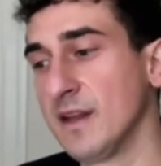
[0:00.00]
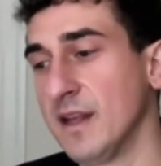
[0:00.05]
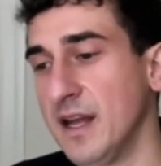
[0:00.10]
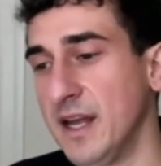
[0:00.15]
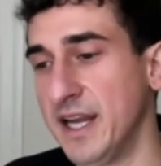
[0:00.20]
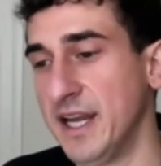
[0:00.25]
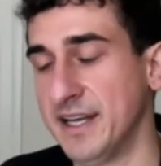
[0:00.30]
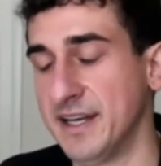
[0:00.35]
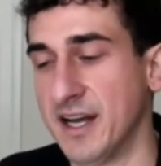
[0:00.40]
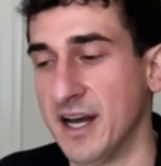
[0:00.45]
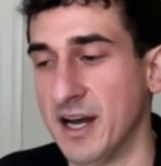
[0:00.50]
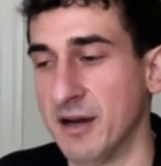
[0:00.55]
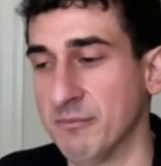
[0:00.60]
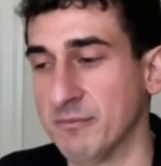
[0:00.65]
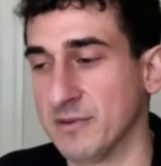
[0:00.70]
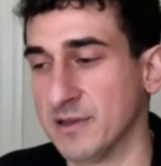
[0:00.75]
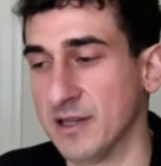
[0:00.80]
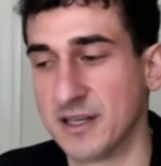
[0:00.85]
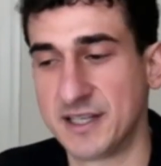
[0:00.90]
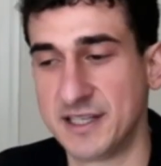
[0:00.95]
And um,
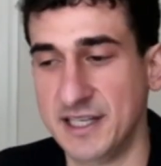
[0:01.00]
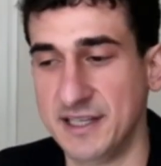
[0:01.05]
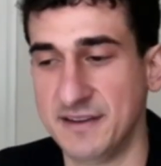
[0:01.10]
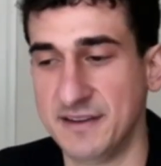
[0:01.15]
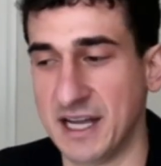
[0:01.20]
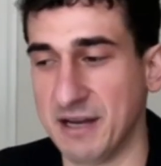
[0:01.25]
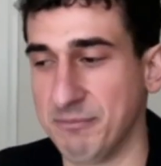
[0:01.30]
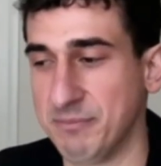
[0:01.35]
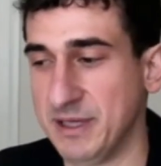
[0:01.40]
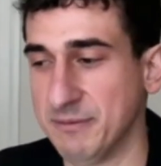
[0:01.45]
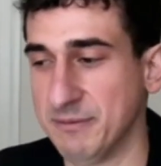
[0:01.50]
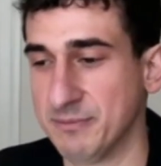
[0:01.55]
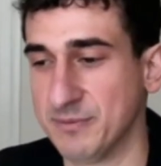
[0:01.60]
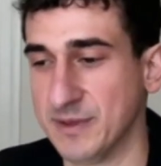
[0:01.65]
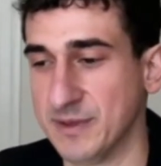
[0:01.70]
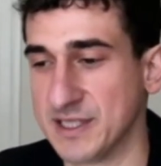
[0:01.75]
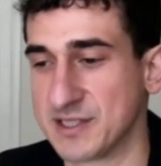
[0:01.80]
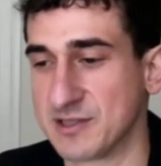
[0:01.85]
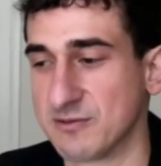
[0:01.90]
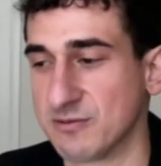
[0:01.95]
lucky that people,
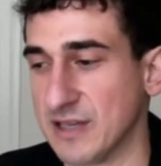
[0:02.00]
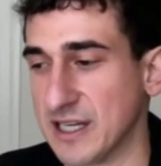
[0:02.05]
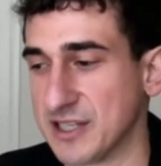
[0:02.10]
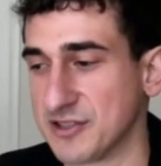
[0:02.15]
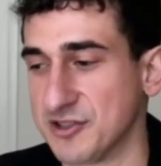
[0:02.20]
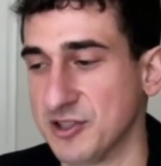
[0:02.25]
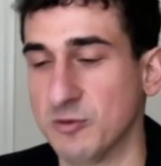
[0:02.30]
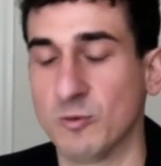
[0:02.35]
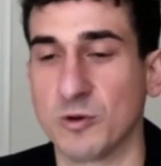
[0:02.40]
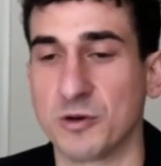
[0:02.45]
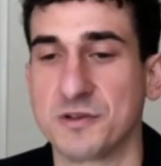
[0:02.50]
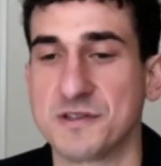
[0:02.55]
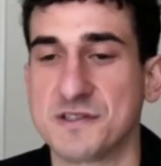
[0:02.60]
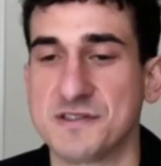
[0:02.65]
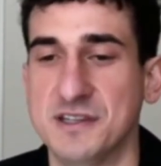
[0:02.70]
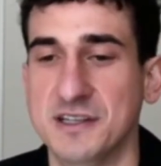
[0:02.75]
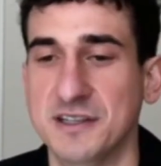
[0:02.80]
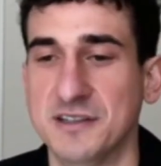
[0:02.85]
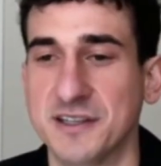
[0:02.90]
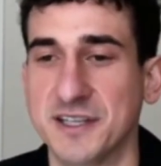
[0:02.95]
it's actually worth
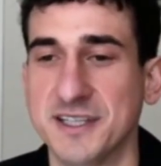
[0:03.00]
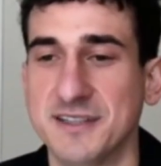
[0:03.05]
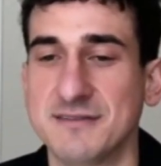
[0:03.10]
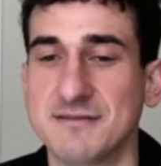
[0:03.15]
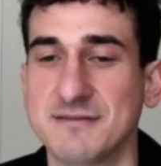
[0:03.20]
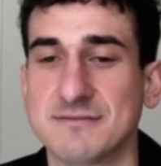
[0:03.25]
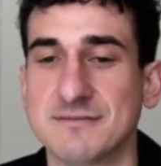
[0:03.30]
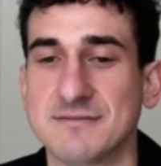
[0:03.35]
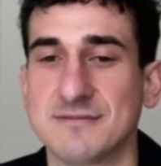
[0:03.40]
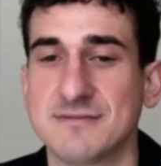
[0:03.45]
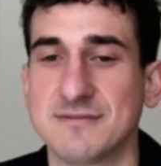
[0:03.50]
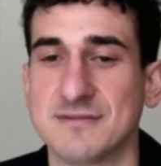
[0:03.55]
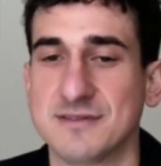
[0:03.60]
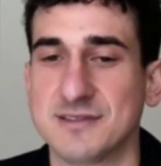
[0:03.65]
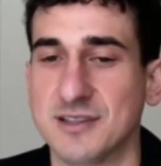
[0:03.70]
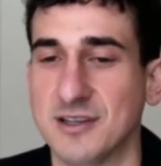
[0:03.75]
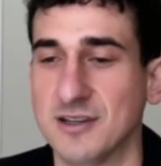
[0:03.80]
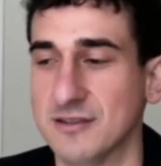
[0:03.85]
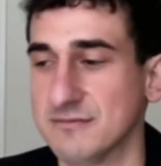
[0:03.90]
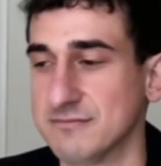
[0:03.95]
stealing,
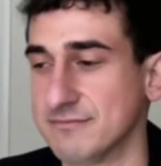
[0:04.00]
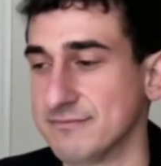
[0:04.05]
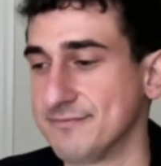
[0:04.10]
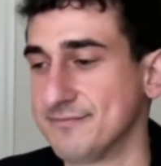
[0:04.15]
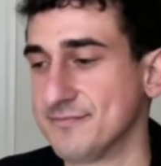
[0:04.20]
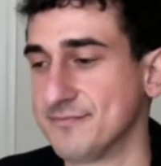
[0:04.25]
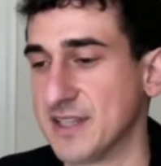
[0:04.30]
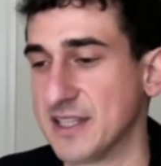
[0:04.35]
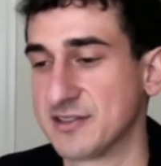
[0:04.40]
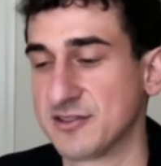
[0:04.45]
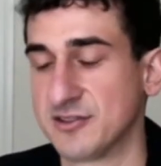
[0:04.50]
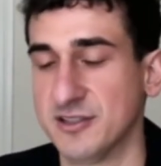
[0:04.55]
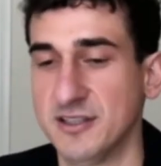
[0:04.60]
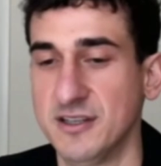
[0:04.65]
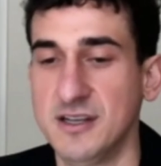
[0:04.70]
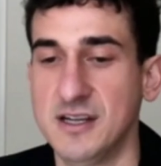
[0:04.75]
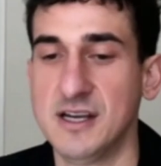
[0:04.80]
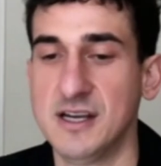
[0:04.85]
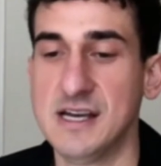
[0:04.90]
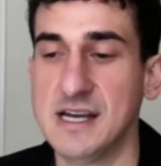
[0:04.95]
so that's good.